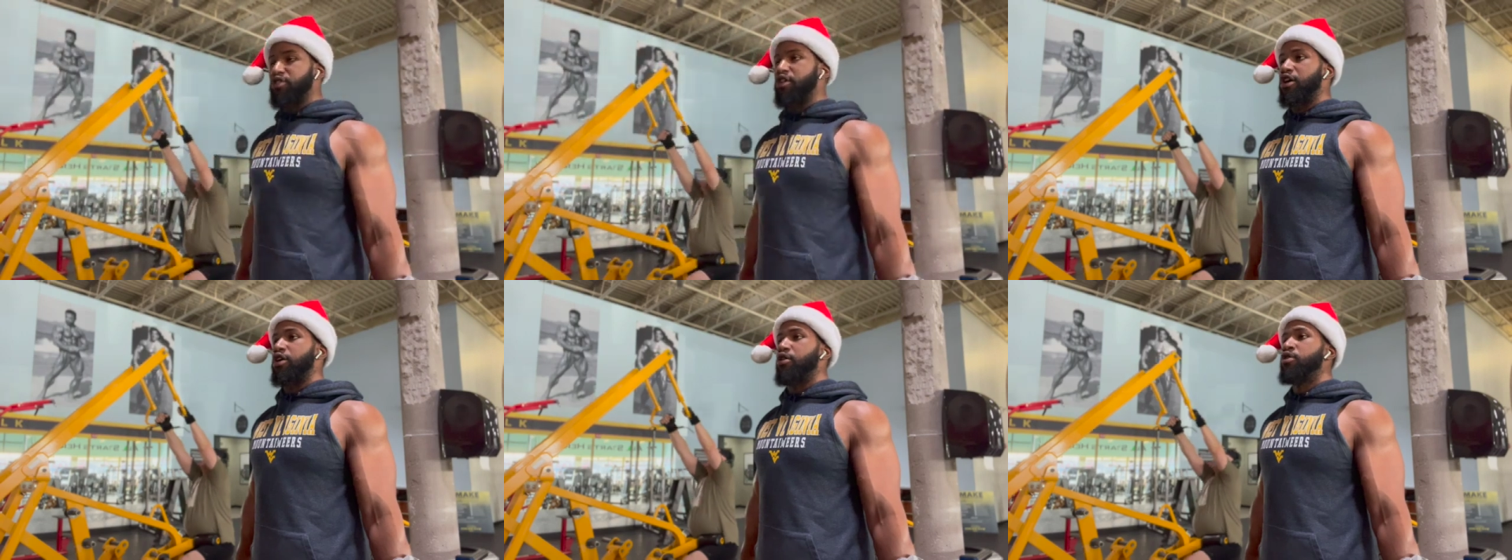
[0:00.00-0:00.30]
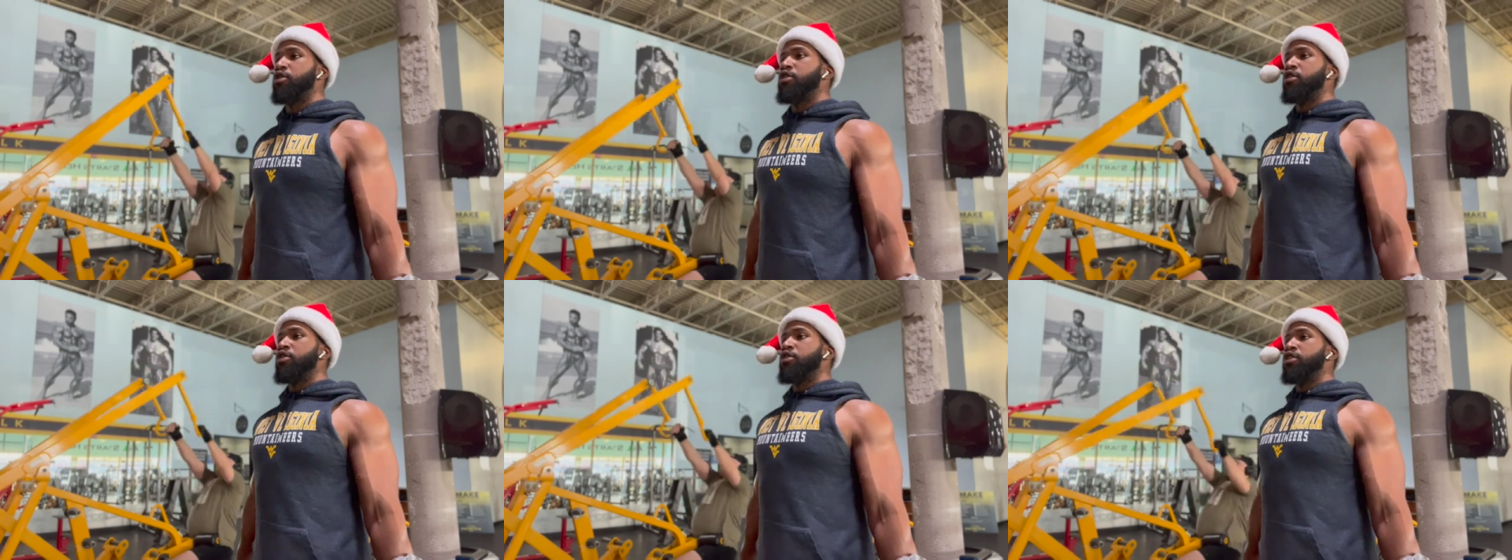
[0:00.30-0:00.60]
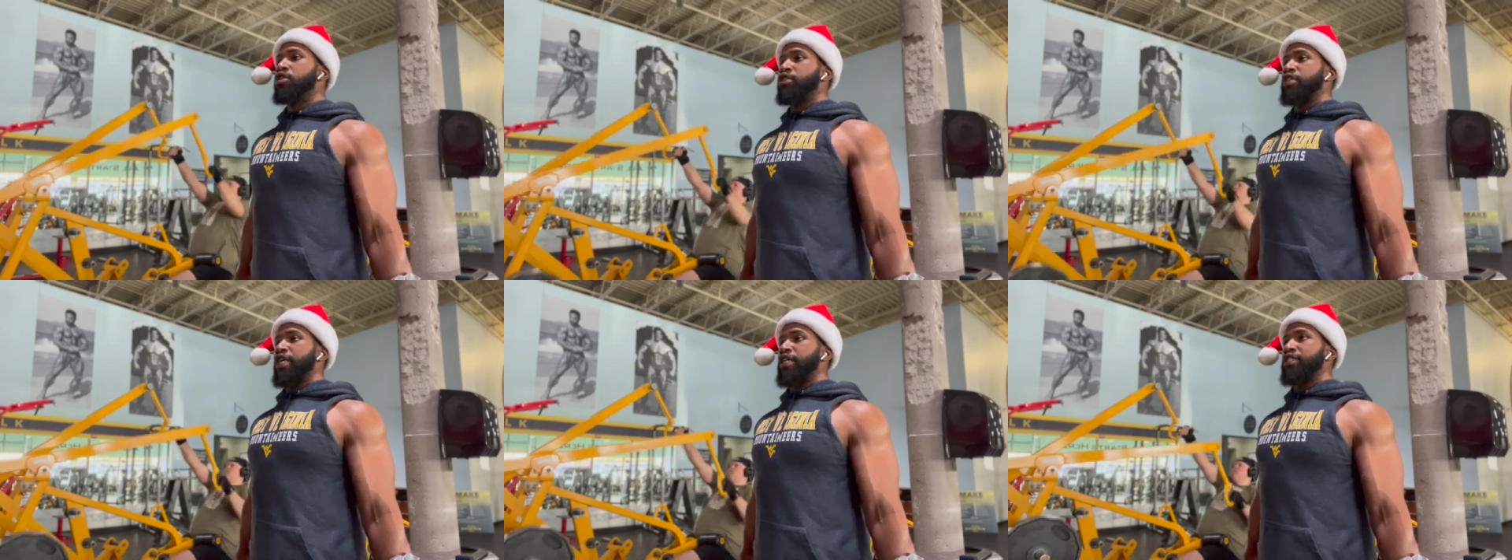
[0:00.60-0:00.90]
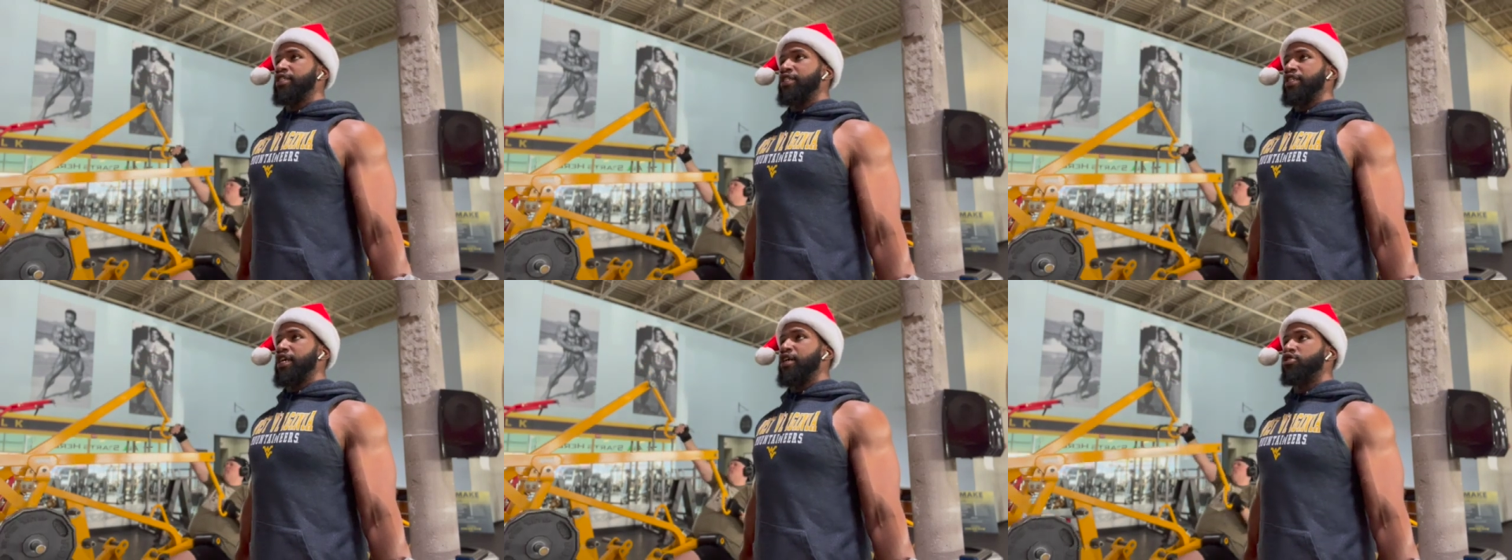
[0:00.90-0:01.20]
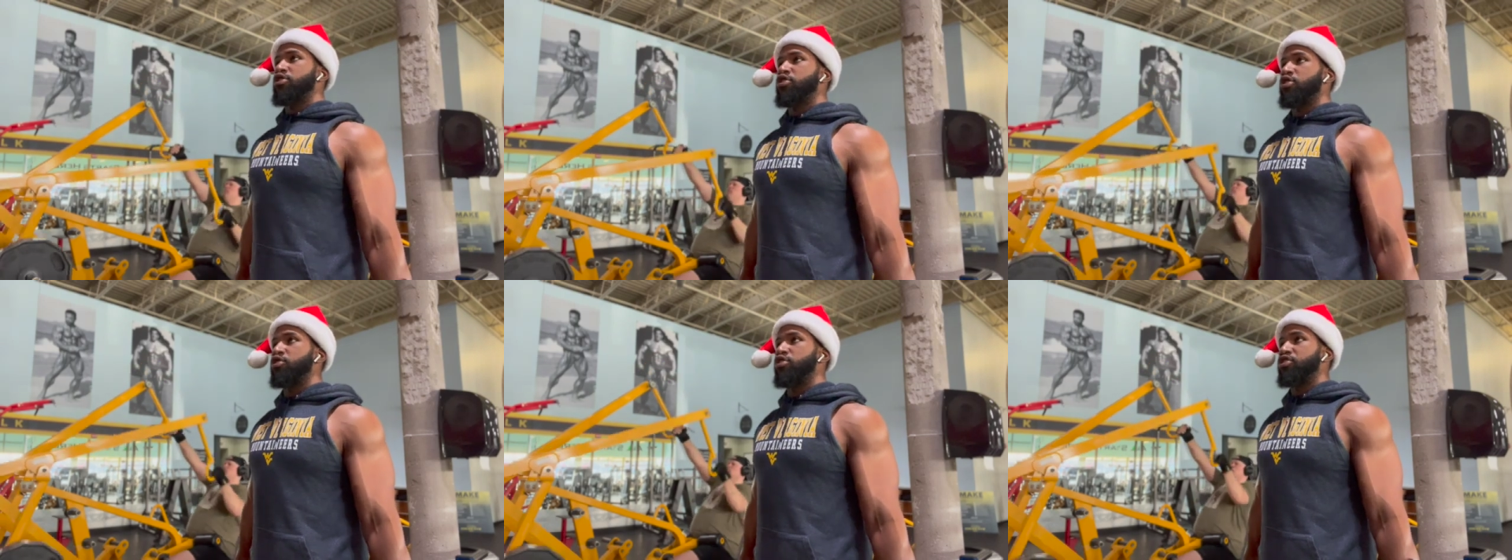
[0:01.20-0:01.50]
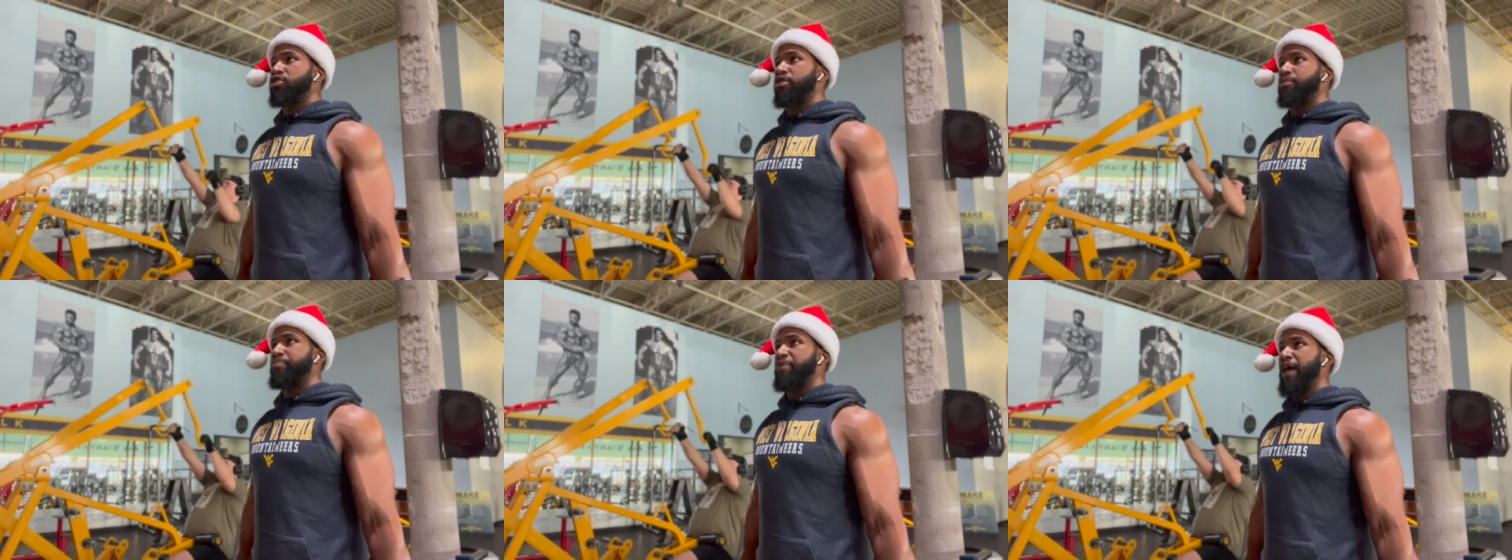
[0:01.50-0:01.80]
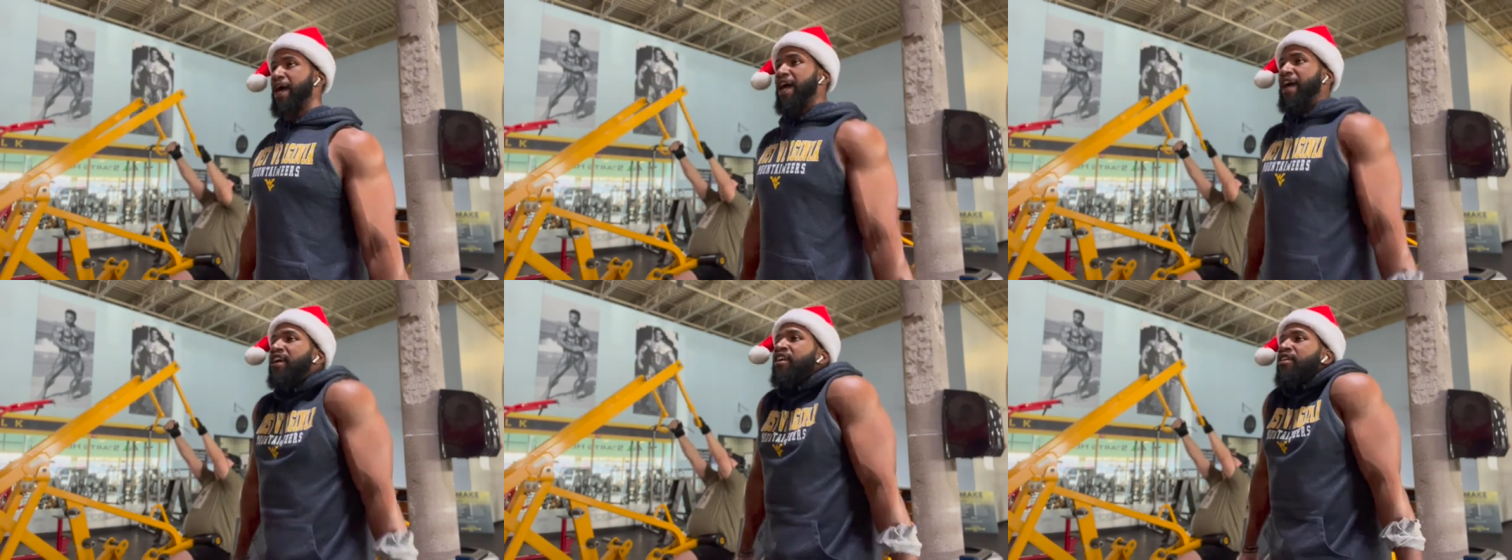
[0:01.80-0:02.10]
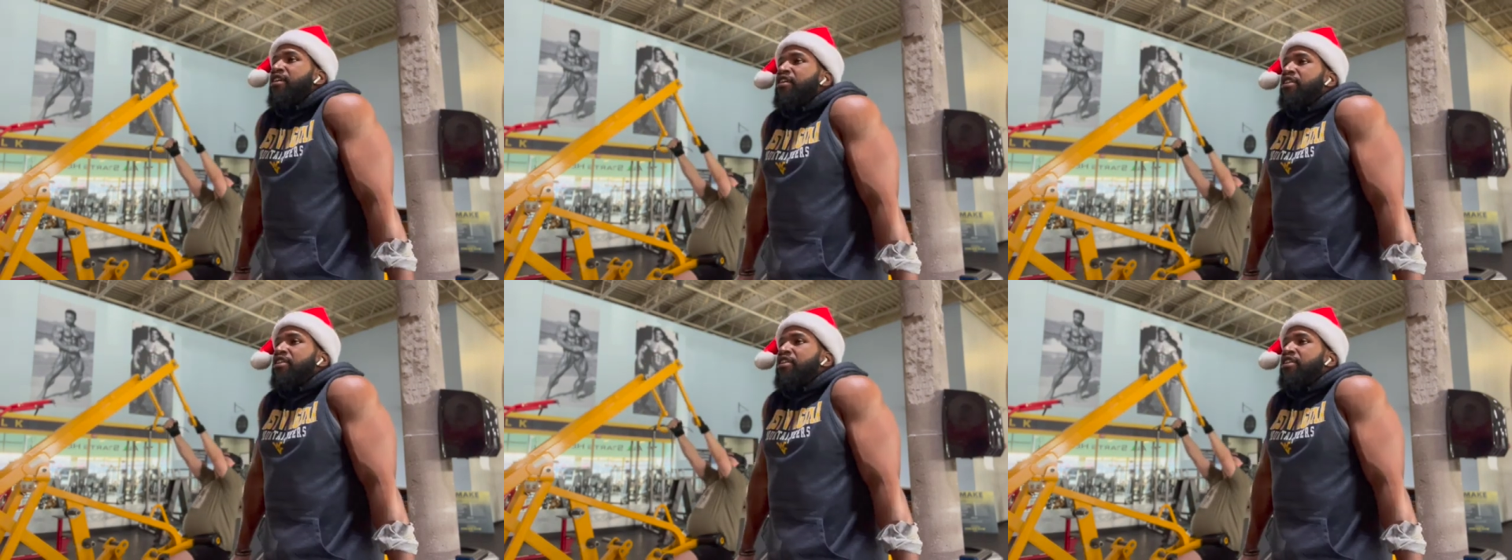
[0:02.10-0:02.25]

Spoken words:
So chest is out, shoulders are back.